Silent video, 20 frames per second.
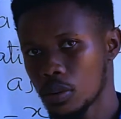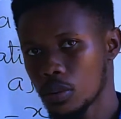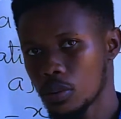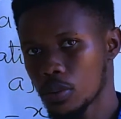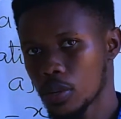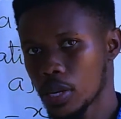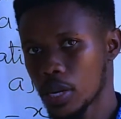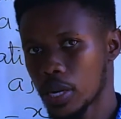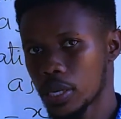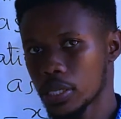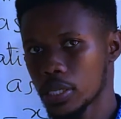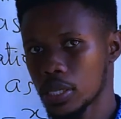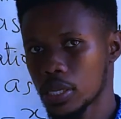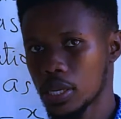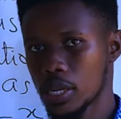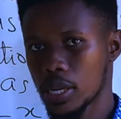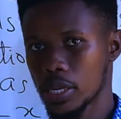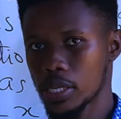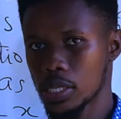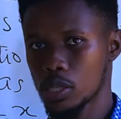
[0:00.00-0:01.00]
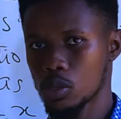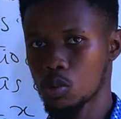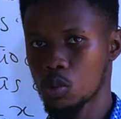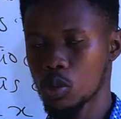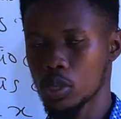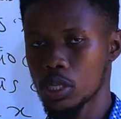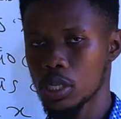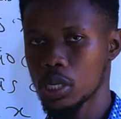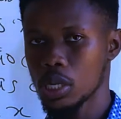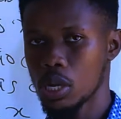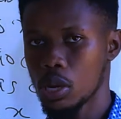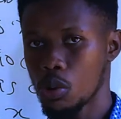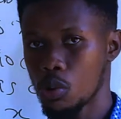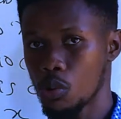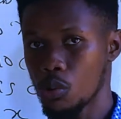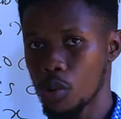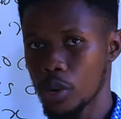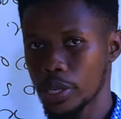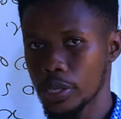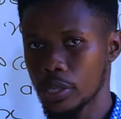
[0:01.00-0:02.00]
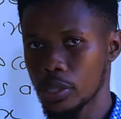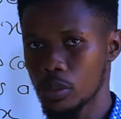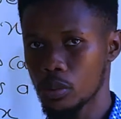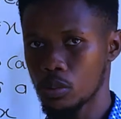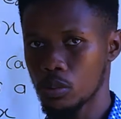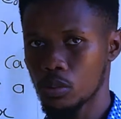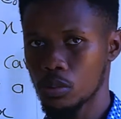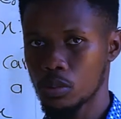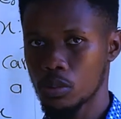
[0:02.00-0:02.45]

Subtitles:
we can say that is what? Ratio.